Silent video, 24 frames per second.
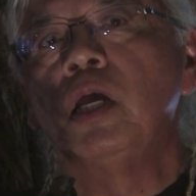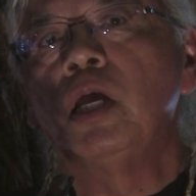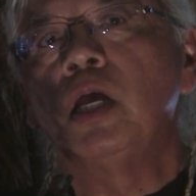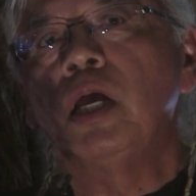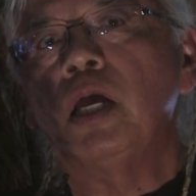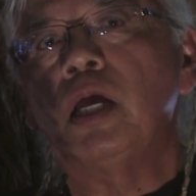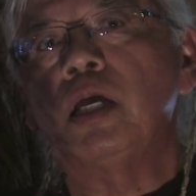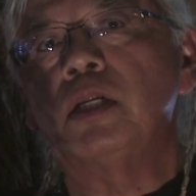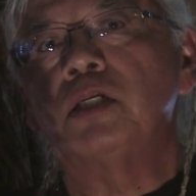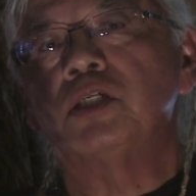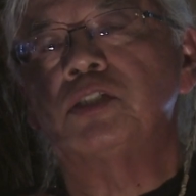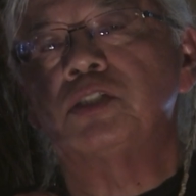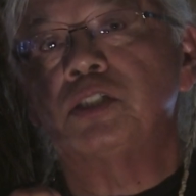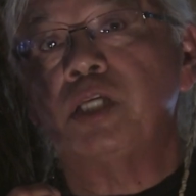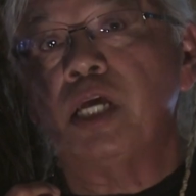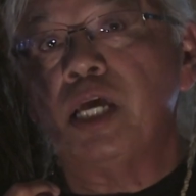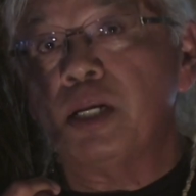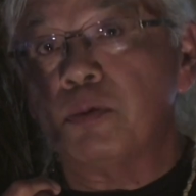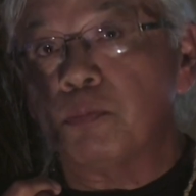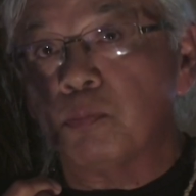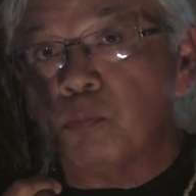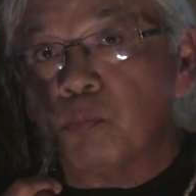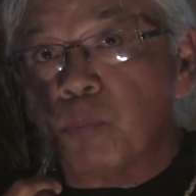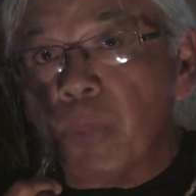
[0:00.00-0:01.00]
and the
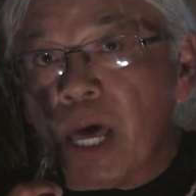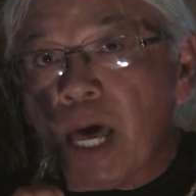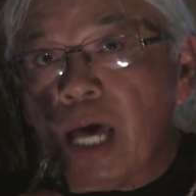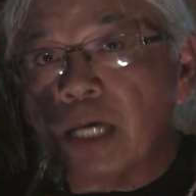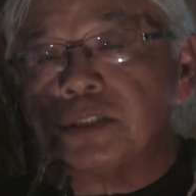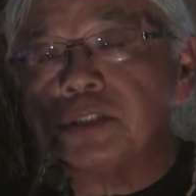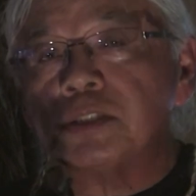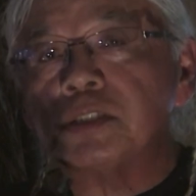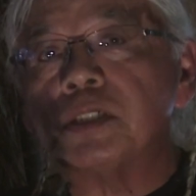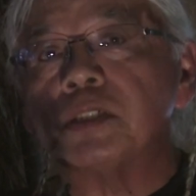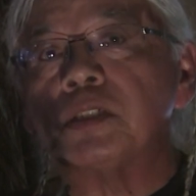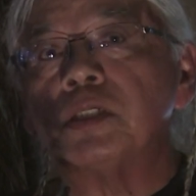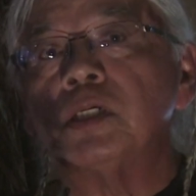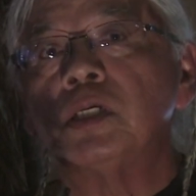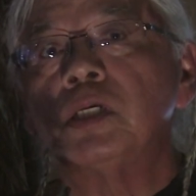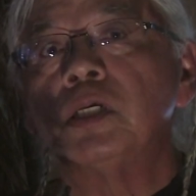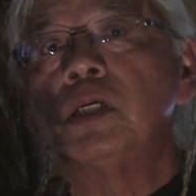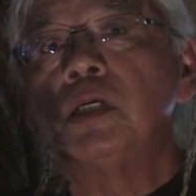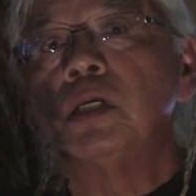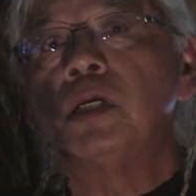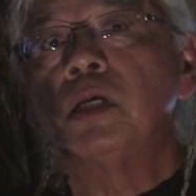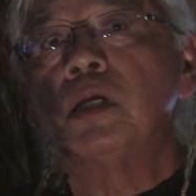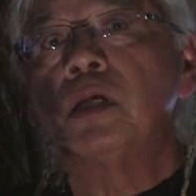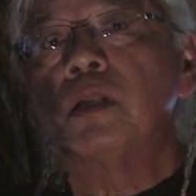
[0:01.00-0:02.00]
state passed it,
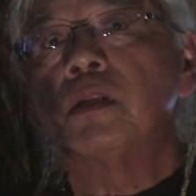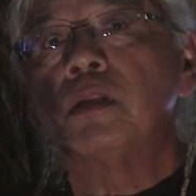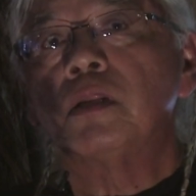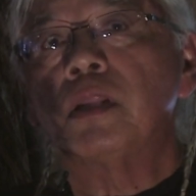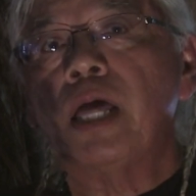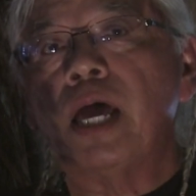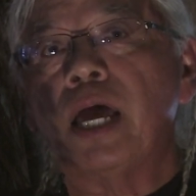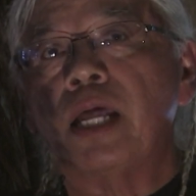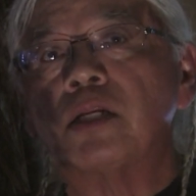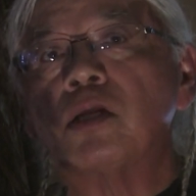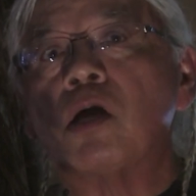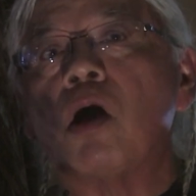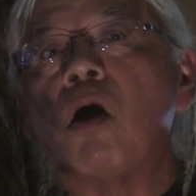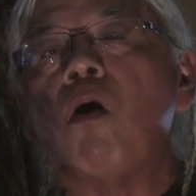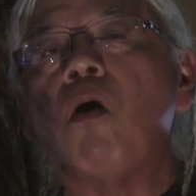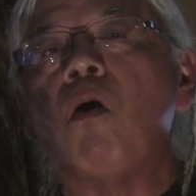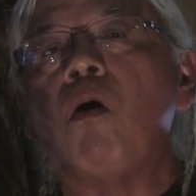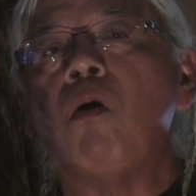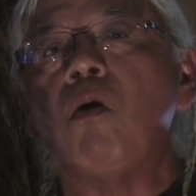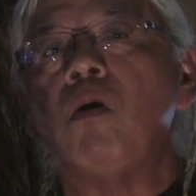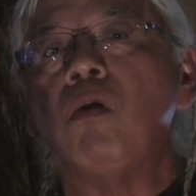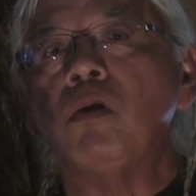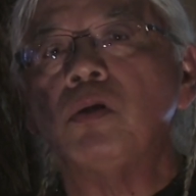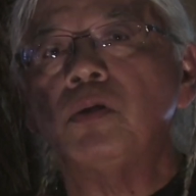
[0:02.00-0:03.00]
that
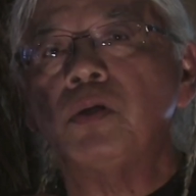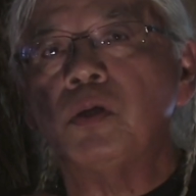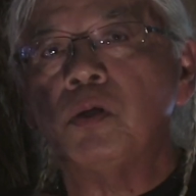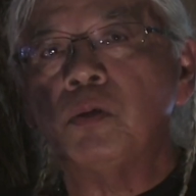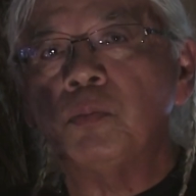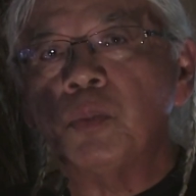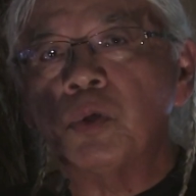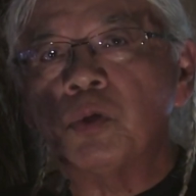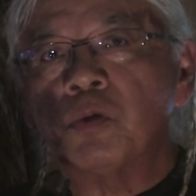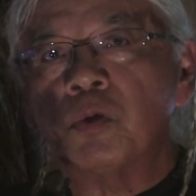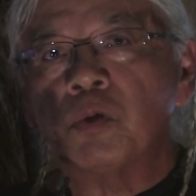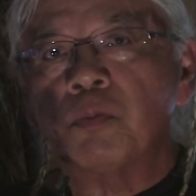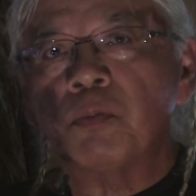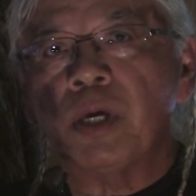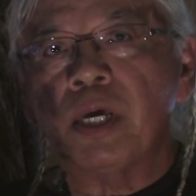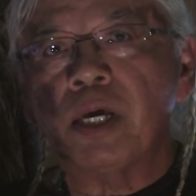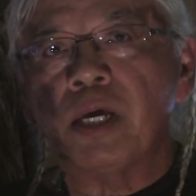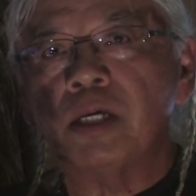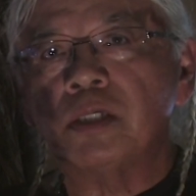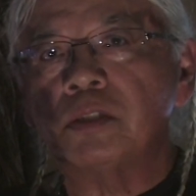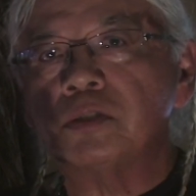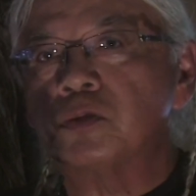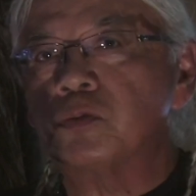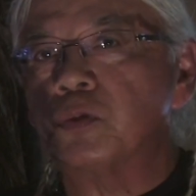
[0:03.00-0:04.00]
all human
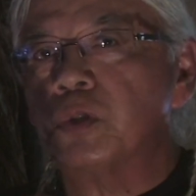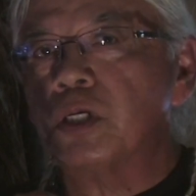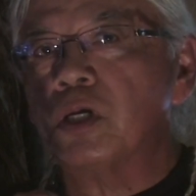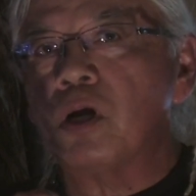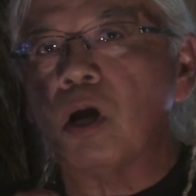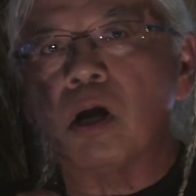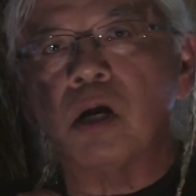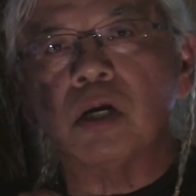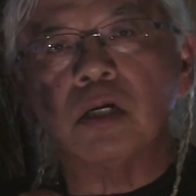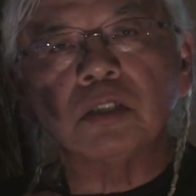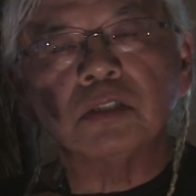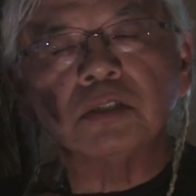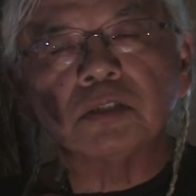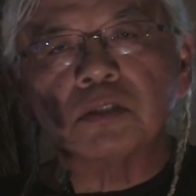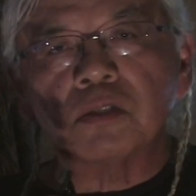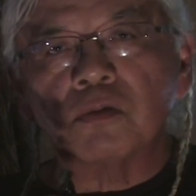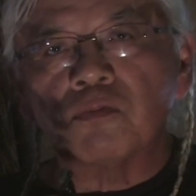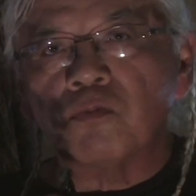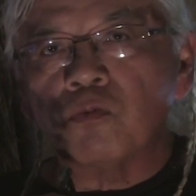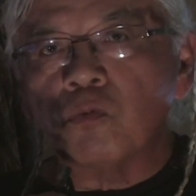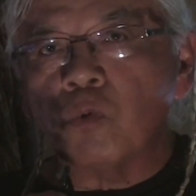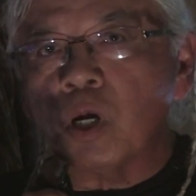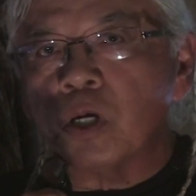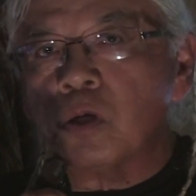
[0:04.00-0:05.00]
remains, regardless
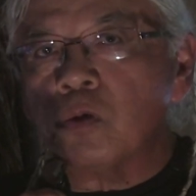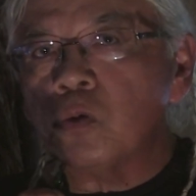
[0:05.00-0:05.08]
of what